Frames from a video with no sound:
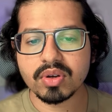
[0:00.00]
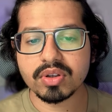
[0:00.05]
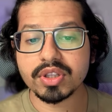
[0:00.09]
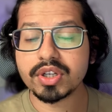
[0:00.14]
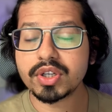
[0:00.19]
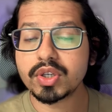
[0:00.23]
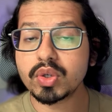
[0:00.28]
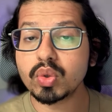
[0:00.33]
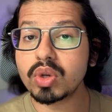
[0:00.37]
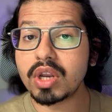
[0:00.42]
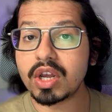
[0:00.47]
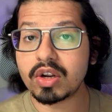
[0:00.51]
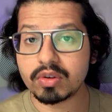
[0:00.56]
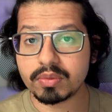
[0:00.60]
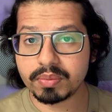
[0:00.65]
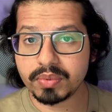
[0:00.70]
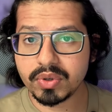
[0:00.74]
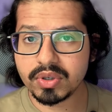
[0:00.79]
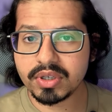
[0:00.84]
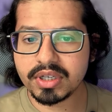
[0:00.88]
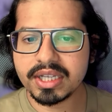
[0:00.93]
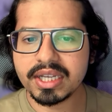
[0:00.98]
or the tool
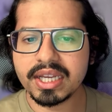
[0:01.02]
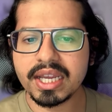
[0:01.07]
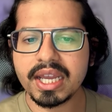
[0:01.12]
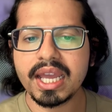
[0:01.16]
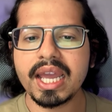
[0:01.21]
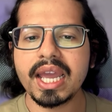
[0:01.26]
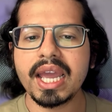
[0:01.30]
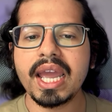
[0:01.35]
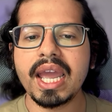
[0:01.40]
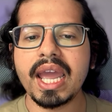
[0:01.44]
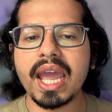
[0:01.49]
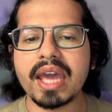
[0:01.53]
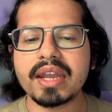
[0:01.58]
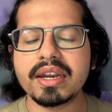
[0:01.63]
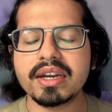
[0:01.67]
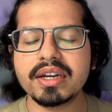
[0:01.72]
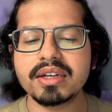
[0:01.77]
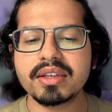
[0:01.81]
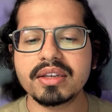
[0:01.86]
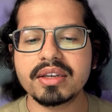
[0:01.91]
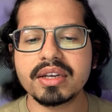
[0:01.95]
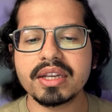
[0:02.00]
output, and
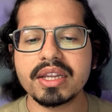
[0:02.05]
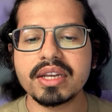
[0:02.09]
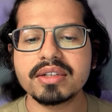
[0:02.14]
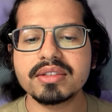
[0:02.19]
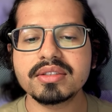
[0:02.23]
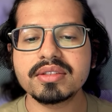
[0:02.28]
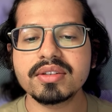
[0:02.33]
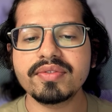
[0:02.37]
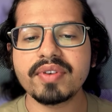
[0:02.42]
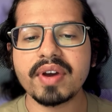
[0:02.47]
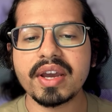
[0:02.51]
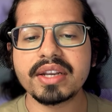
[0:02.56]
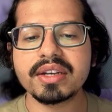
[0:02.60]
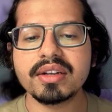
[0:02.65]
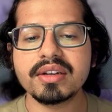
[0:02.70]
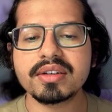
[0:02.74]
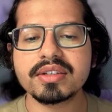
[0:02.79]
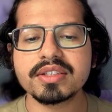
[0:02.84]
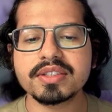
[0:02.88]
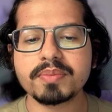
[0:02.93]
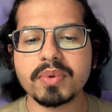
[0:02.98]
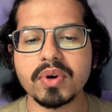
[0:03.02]
it creates a final
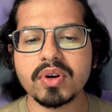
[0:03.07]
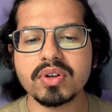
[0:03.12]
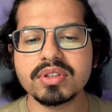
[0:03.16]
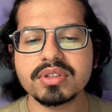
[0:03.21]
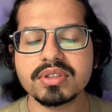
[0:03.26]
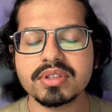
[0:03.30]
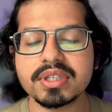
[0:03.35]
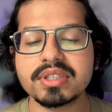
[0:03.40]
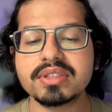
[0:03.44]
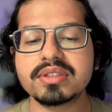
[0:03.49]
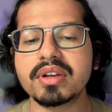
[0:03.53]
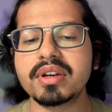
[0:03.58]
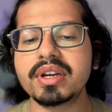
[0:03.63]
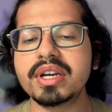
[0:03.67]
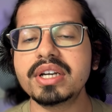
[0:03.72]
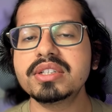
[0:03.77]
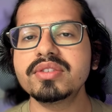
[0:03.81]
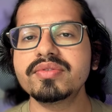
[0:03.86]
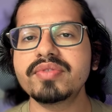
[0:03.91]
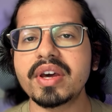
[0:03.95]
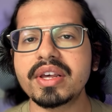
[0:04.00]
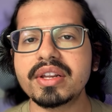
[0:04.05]
response. It
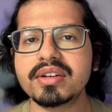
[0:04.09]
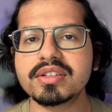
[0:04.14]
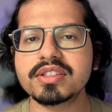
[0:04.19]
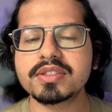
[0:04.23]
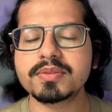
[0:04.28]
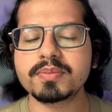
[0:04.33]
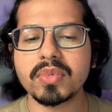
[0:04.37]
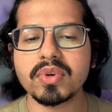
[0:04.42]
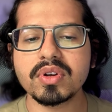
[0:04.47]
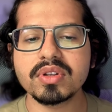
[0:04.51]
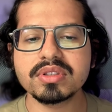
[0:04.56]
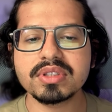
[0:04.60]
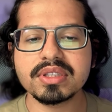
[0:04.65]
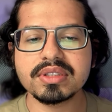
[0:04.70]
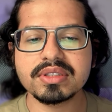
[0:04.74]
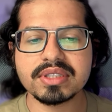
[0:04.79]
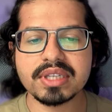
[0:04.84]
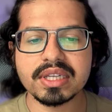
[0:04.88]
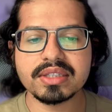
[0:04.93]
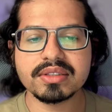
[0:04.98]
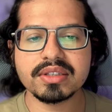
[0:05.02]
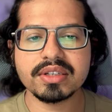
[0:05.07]
generates a final response and
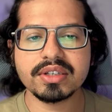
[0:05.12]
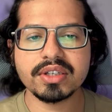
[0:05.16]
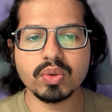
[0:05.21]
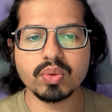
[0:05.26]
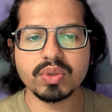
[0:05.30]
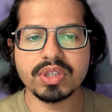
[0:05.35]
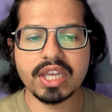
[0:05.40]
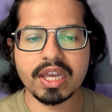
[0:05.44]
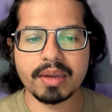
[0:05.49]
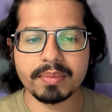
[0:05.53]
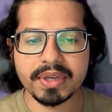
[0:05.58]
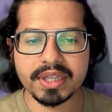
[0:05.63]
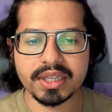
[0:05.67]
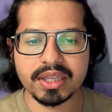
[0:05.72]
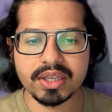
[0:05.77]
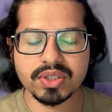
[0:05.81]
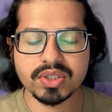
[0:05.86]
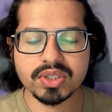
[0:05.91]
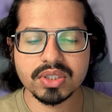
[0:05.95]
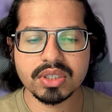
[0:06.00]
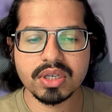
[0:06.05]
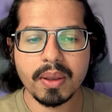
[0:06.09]
sends it to the
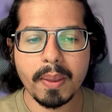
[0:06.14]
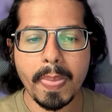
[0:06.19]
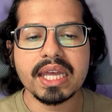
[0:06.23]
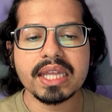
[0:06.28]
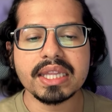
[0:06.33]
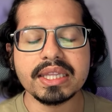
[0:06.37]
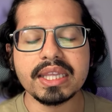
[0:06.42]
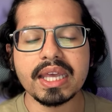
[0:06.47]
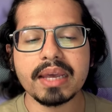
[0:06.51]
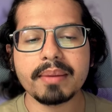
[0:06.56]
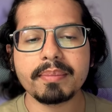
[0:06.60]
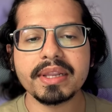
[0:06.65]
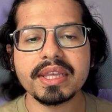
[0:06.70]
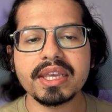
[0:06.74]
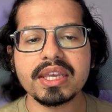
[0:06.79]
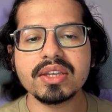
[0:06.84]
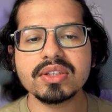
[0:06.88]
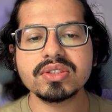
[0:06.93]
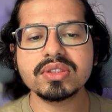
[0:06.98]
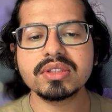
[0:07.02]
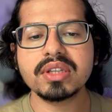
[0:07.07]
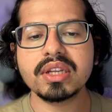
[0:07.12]
application. The
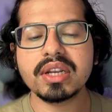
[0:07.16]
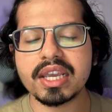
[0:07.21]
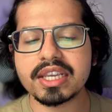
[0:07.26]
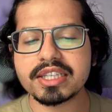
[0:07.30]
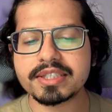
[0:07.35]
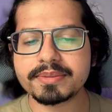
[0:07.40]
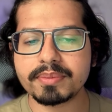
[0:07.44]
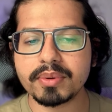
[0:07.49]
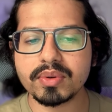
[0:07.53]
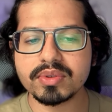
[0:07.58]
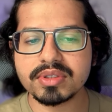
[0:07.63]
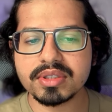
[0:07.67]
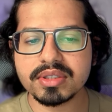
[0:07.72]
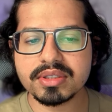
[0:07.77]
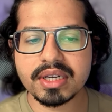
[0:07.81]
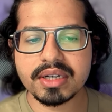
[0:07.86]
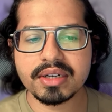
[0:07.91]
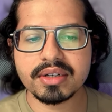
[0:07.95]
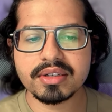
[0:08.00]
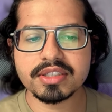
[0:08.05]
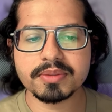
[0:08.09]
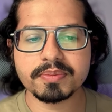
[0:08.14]
application then exposes
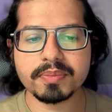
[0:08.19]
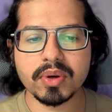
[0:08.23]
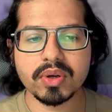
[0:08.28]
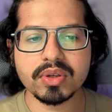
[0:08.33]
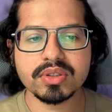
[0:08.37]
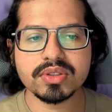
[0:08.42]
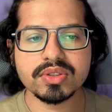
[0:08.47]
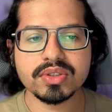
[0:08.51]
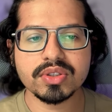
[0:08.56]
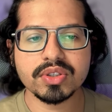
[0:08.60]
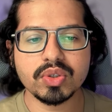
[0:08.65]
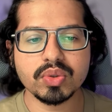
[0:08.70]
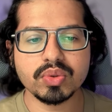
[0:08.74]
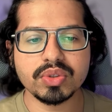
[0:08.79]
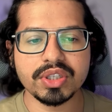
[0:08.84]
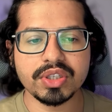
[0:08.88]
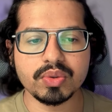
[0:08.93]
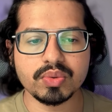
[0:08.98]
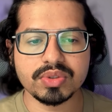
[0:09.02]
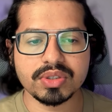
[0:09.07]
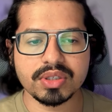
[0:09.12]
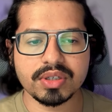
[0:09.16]
that response to the
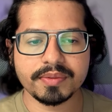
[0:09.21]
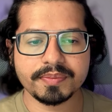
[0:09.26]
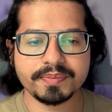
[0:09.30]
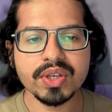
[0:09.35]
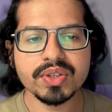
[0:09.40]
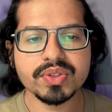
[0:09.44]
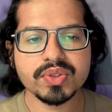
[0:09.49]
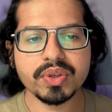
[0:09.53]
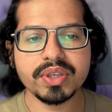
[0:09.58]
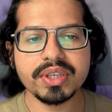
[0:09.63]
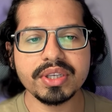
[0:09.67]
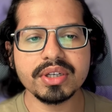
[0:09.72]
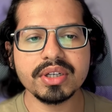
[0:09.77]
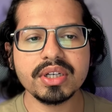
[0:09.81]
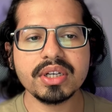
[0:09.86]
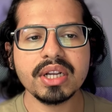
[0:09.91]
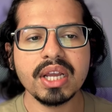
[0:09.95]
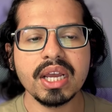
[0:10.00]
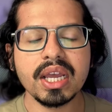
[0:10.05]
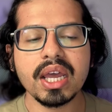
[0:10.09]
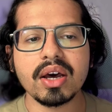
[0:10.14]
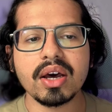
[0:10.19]
user. So here